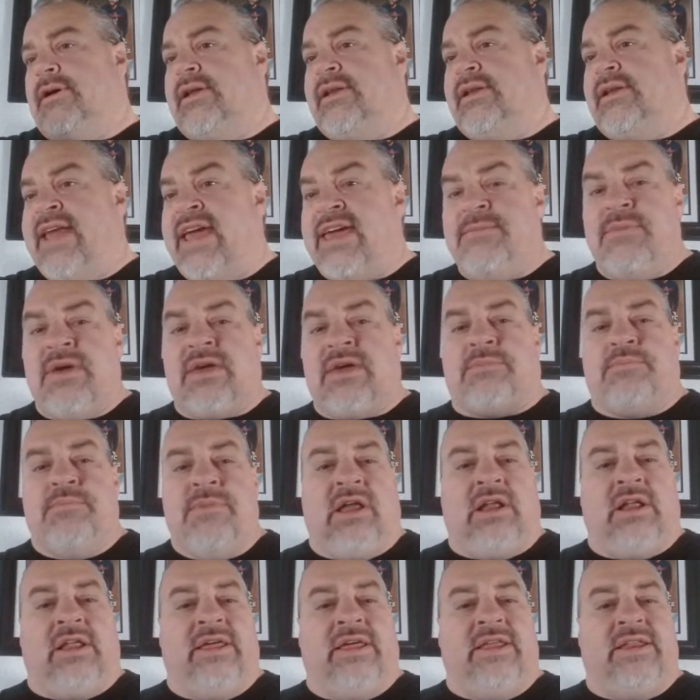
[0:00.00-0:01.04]
Nate
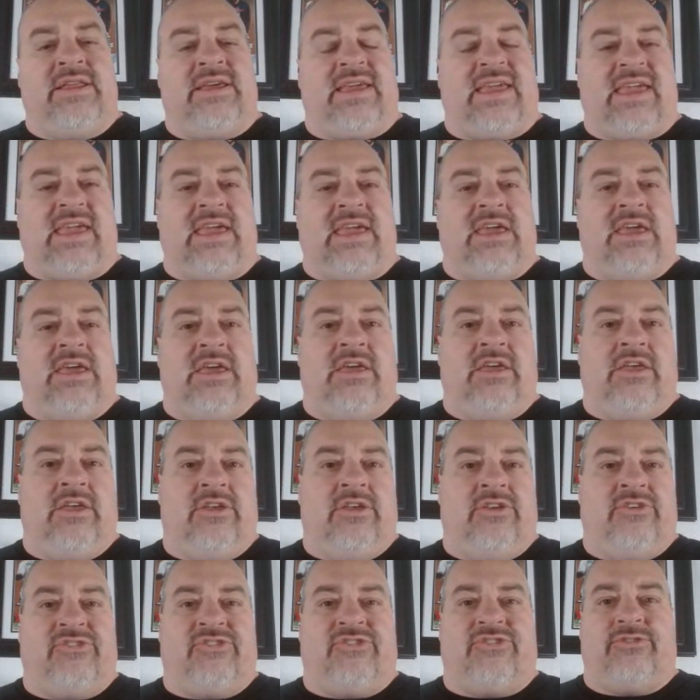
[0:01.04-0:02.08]
McMillan
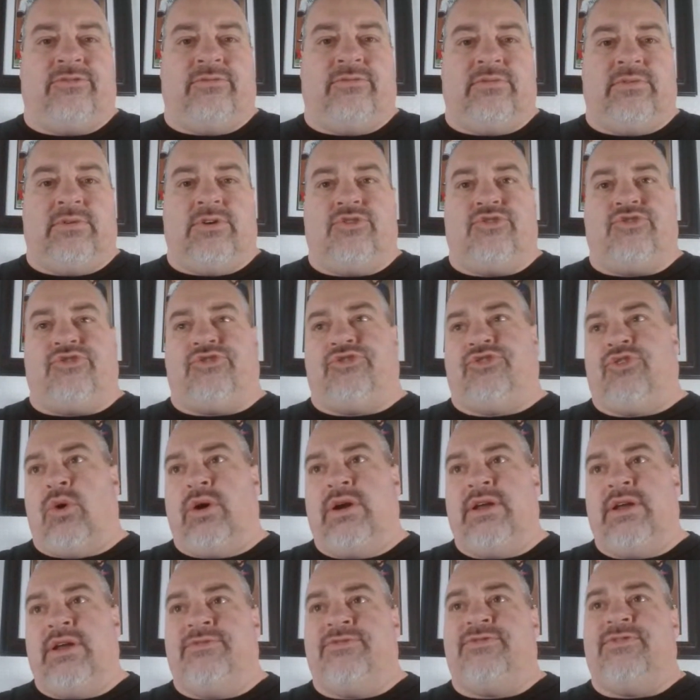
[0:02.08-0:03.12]
is
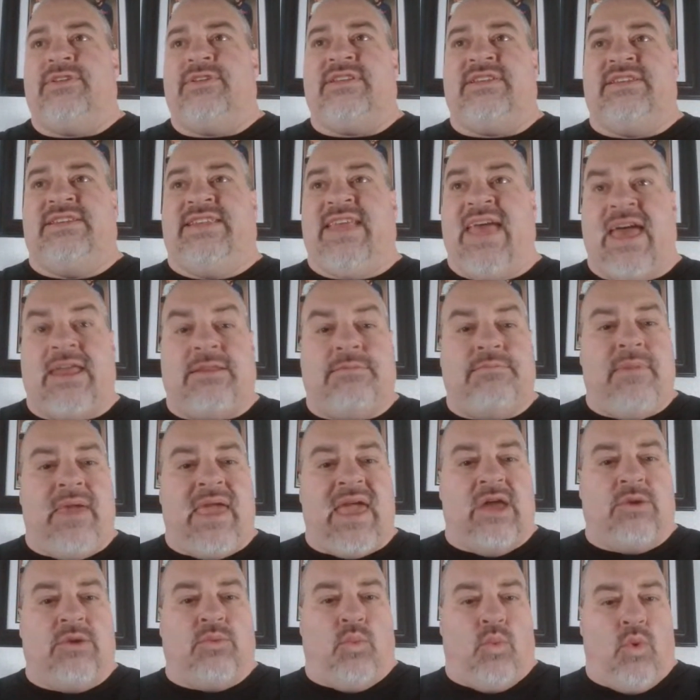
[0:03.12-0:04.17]
sort of dead
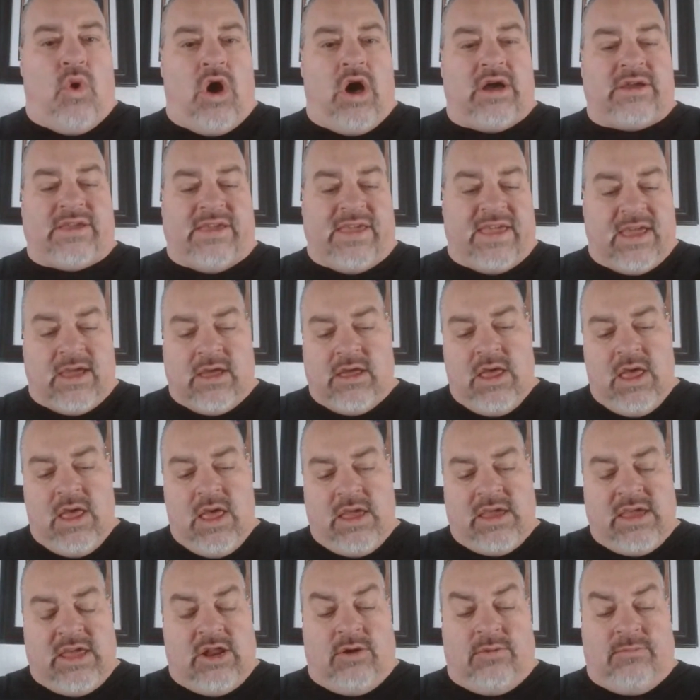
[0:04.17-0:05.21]
man walking.
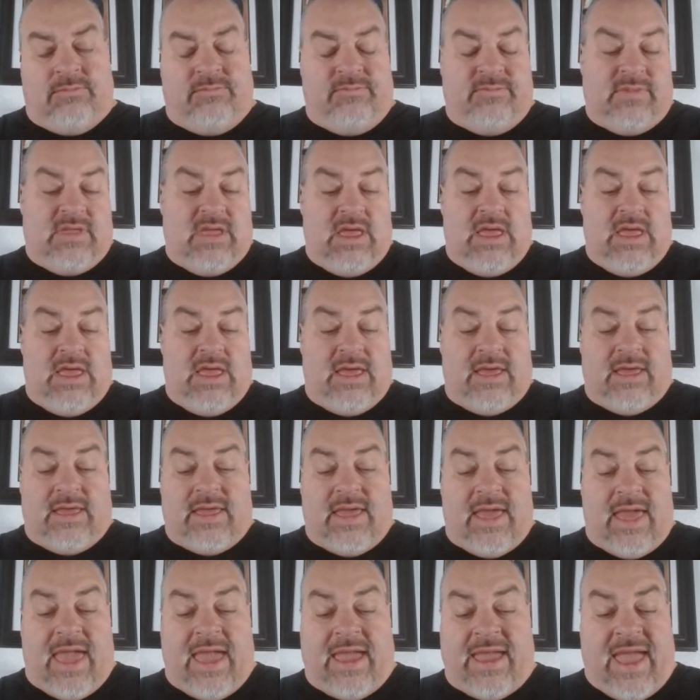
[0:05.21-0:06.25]
You know,
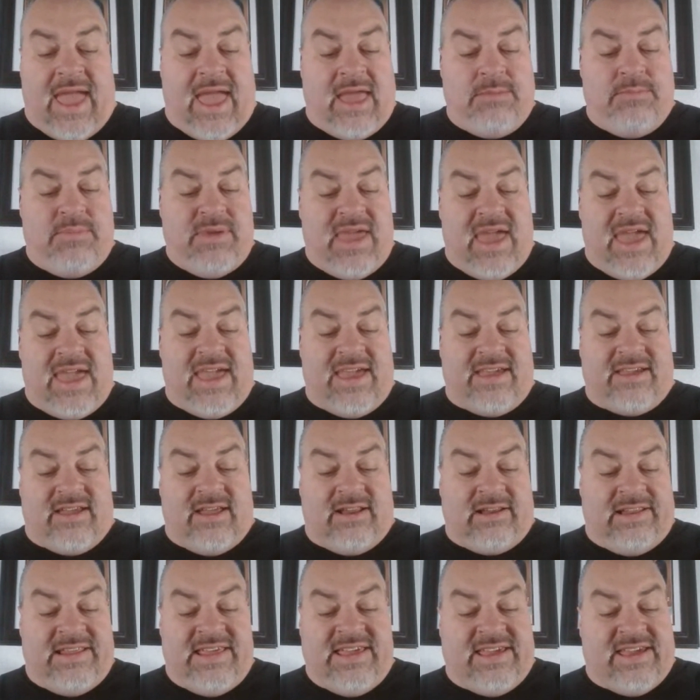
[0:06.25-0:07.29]
a NBA
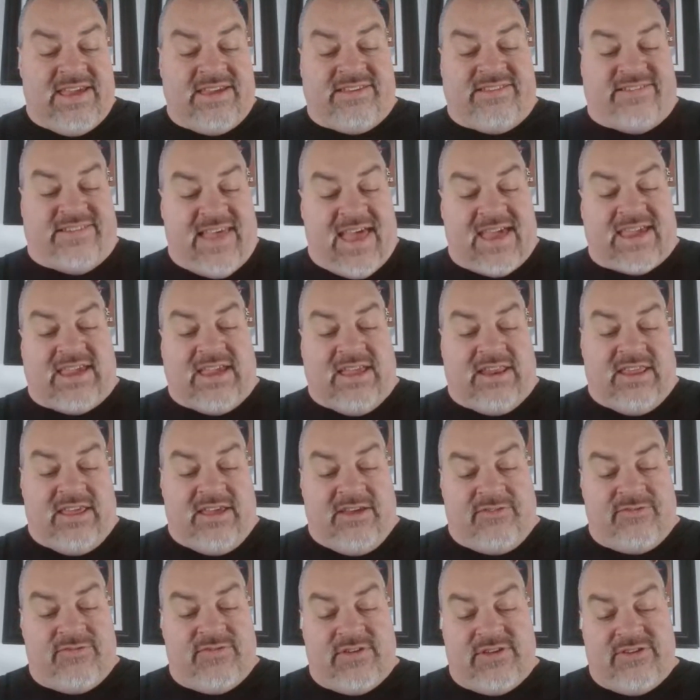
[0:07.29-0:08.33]
league
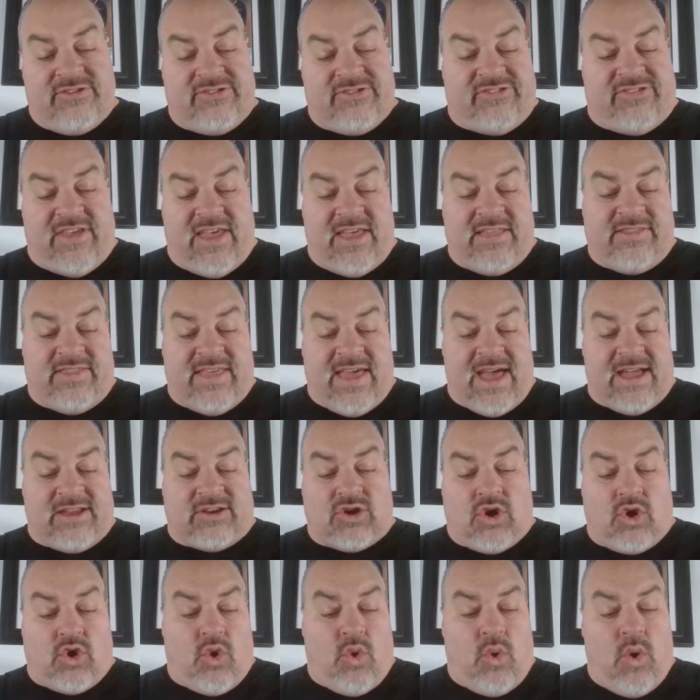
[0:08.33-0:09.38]
executive said
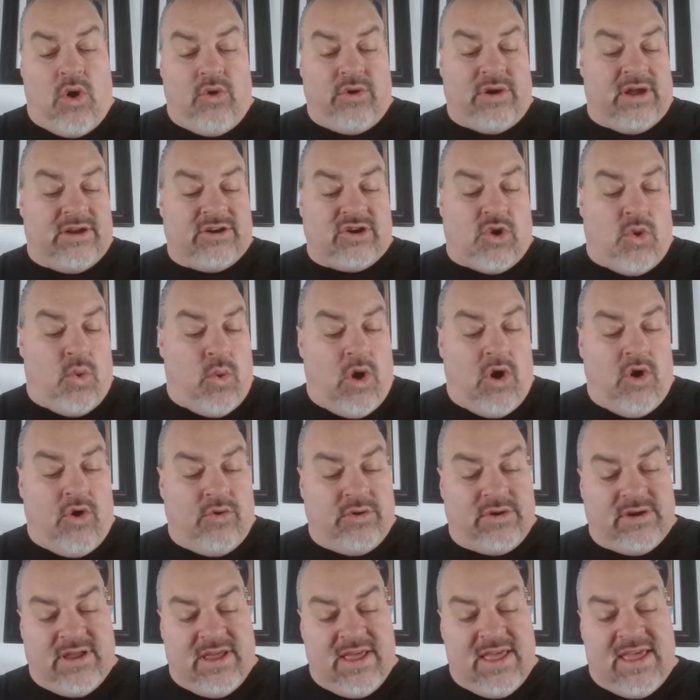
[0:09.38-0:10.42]
that quote
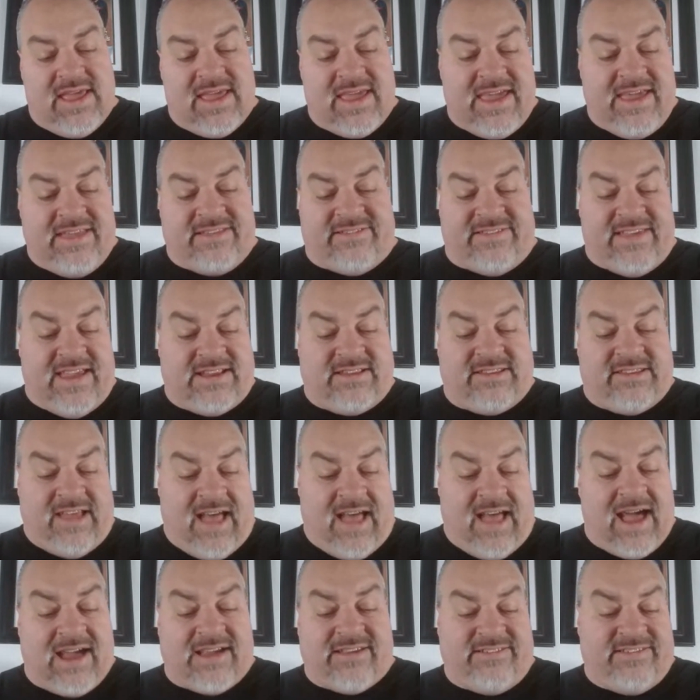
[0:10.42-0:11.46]
unquote, it's a
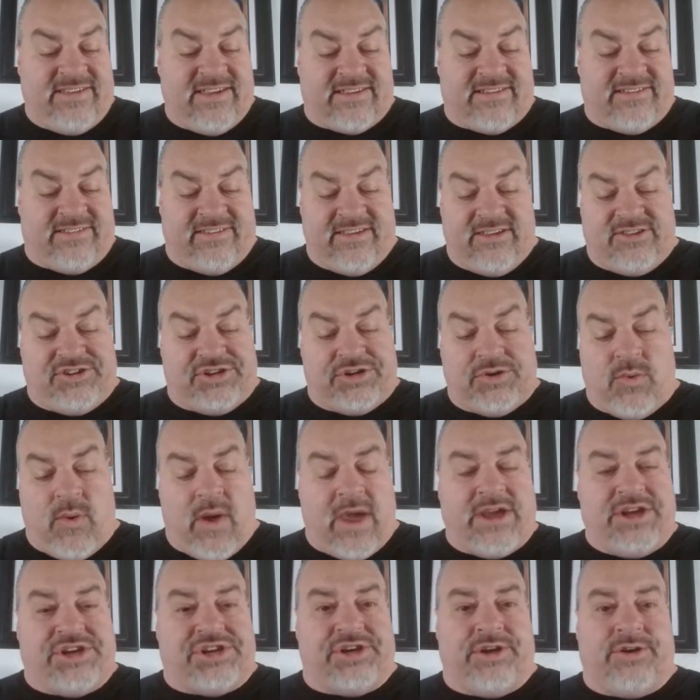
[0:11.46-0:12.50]
toxic
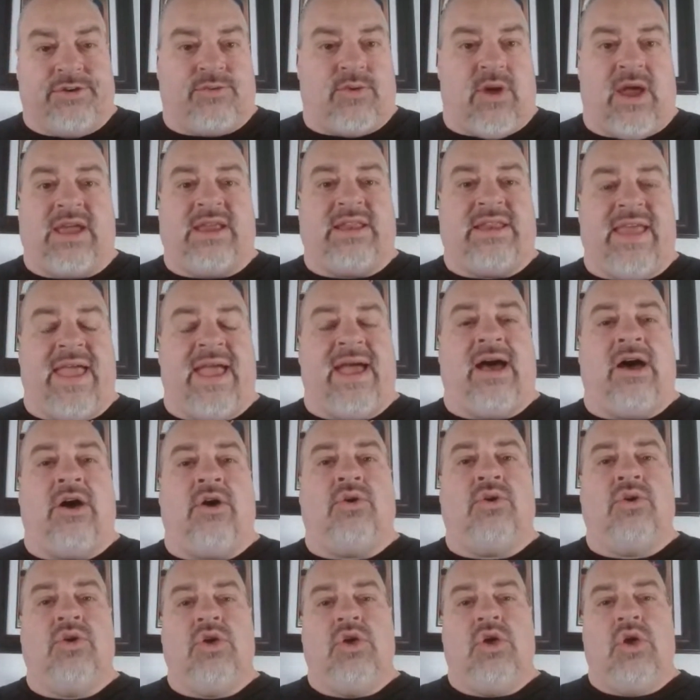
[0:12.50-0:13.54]
situation right
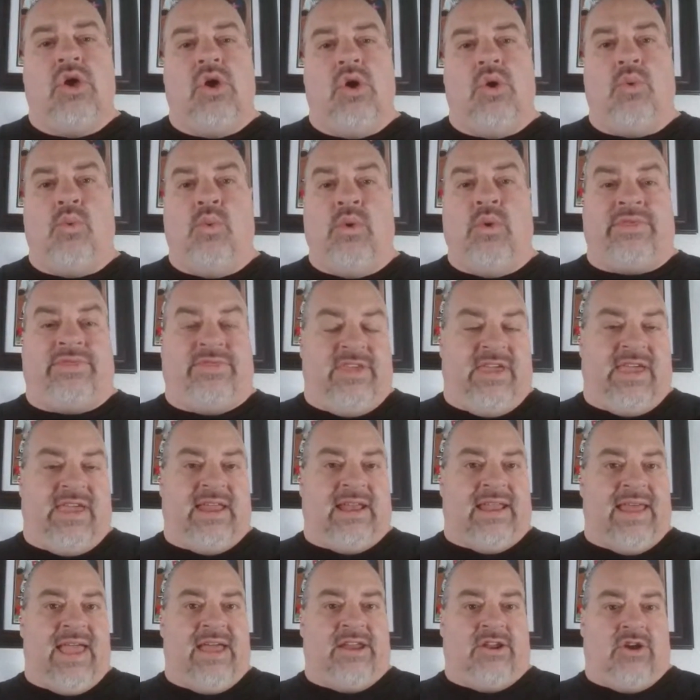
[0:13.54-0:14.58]
now with the
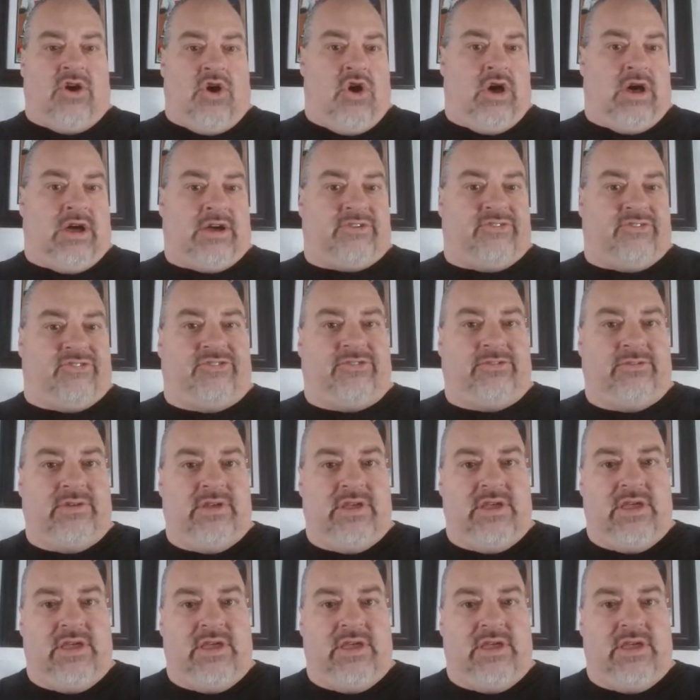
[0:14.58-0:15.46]
Atlanta Hawks.